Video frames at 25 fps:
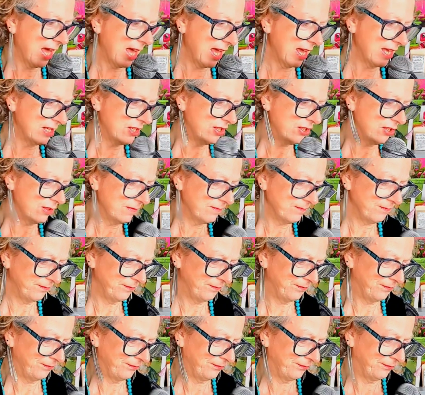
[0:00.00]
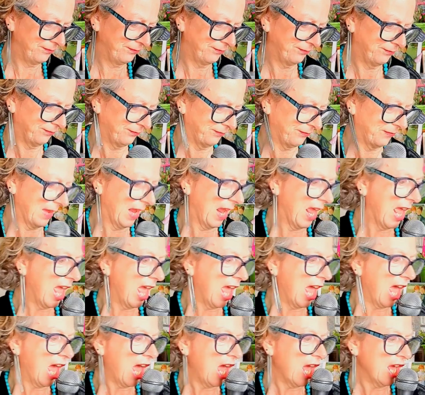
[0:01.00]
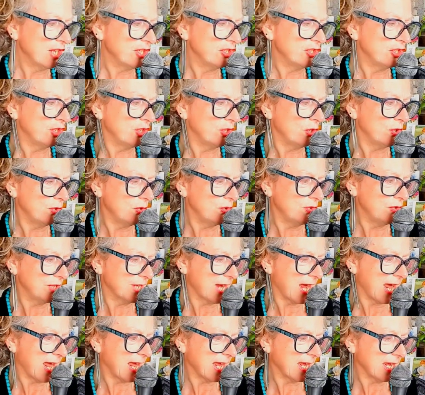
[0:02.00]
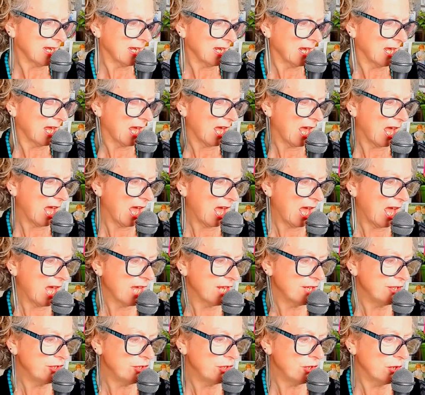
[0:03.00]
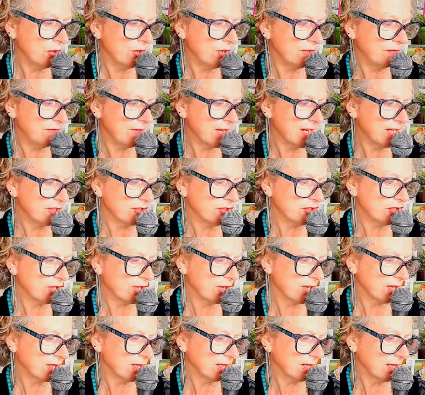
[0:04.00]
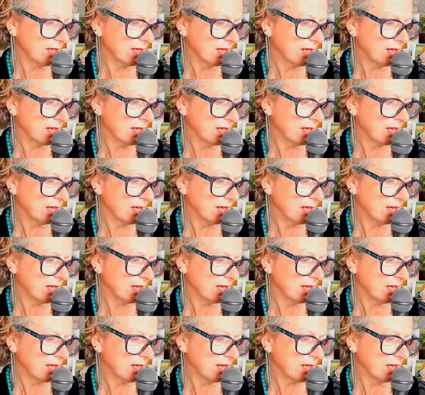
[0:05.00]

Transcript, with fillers: And a new day, a new adventure,